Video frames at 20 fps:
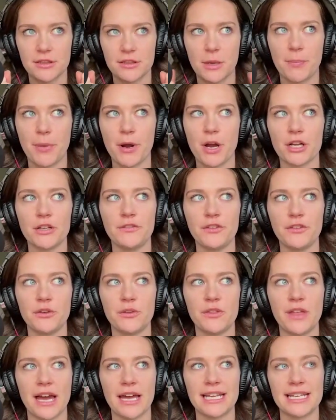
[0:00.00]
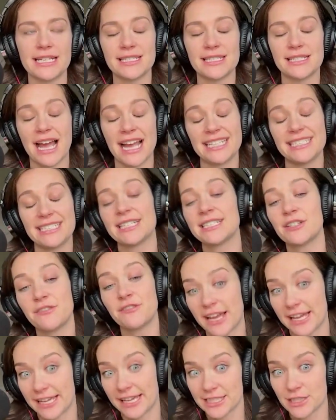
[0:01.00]
the part of you that is
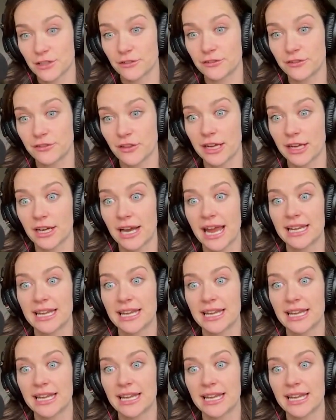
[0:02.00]
identifying as a flyer